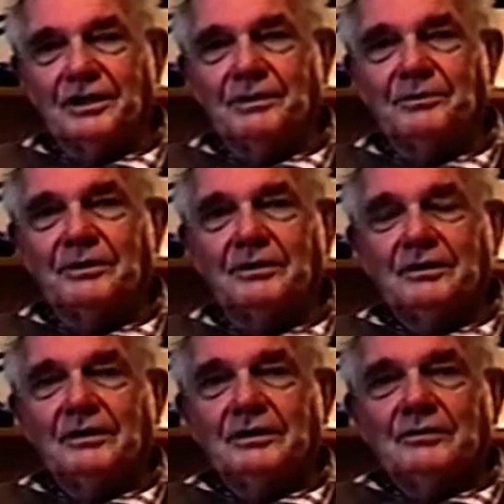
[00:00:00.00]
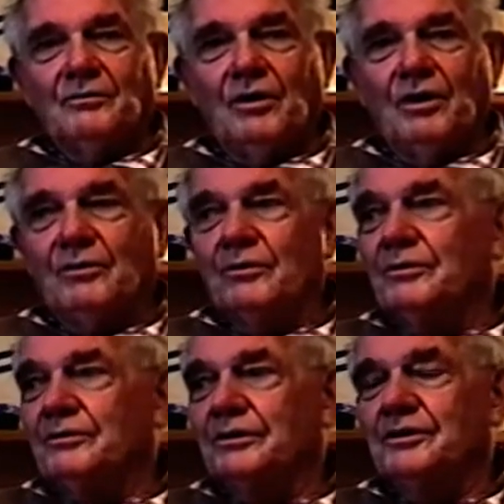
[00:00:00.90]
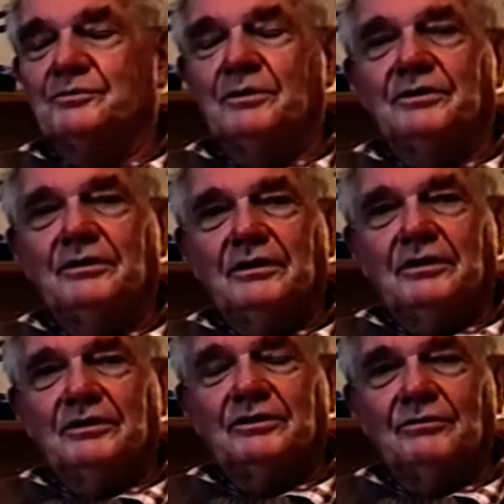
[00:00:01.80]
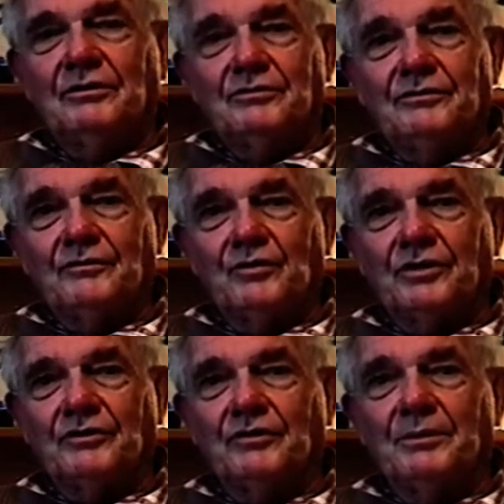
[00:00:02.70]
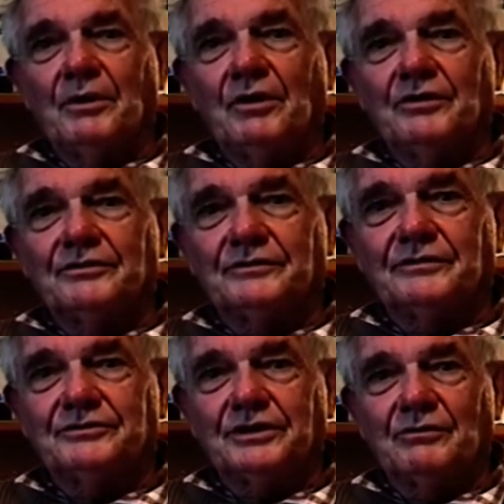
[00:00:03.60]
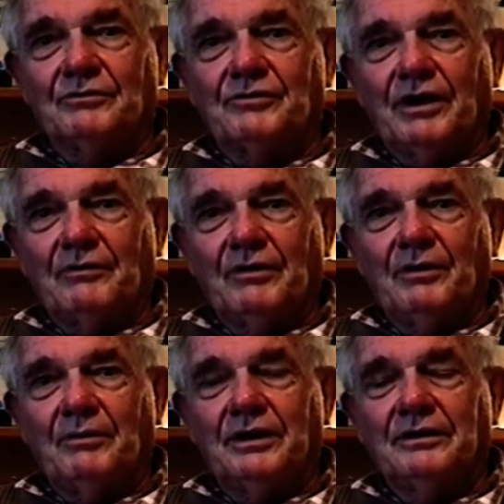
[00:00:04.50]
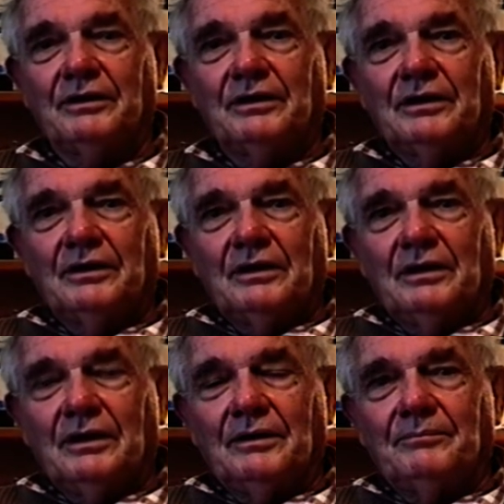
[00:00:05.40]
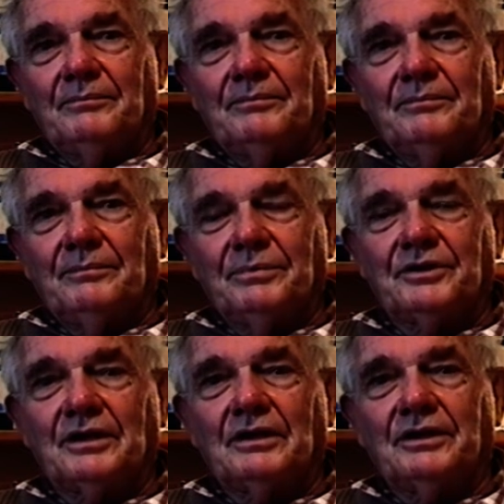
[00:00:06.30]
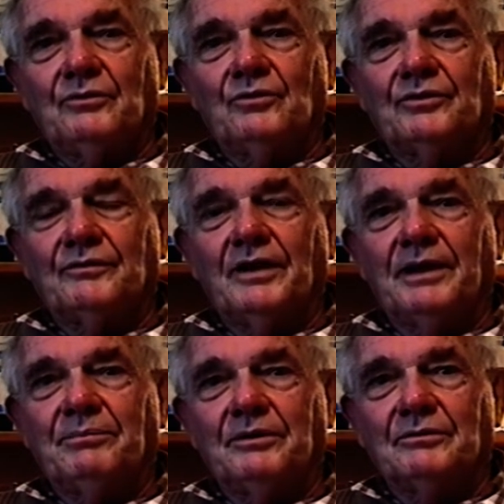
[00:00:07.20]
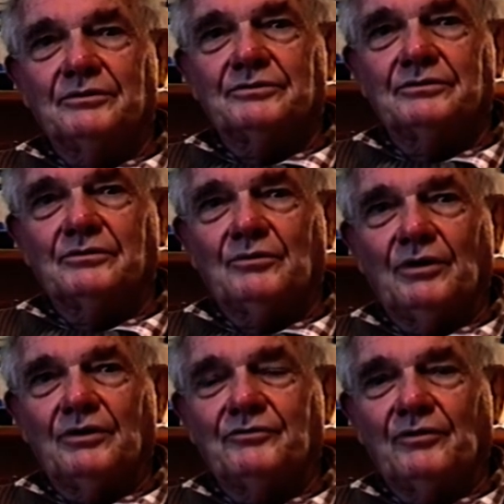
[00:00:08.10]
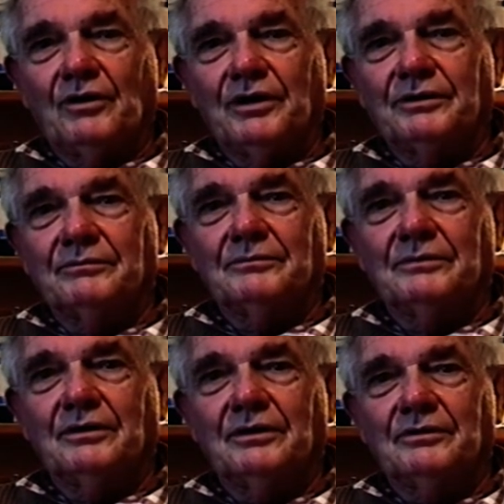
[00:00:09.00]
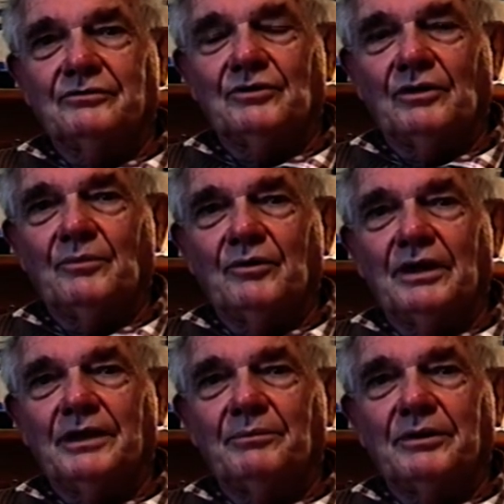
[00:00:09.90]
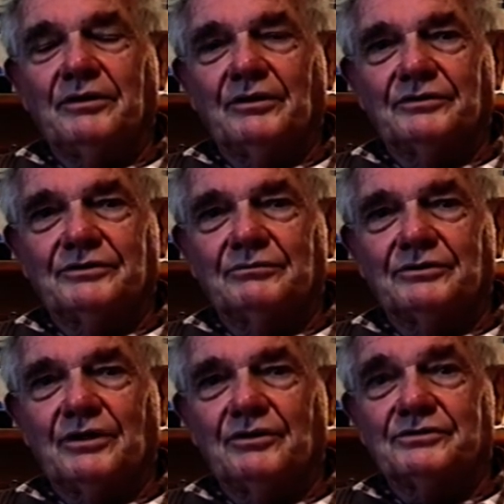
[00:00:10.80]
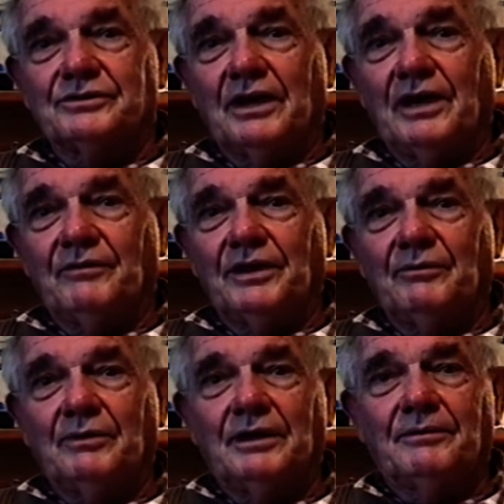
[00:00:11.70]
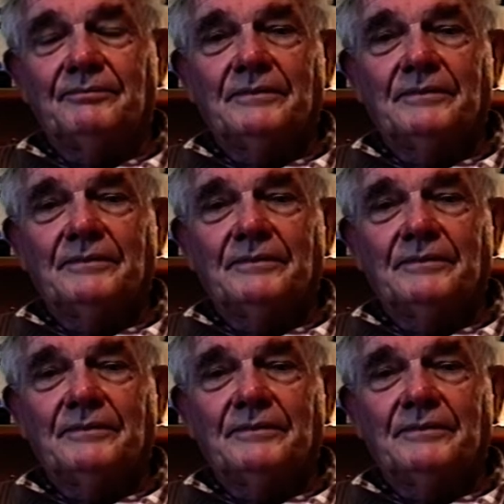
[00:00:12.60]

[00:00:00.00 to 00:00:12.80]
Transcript: Napier, Wairoa to Gisborne. 243 miles of single track railway. Particularly north of Napier was quite a trying job really, because there was no staff anywhere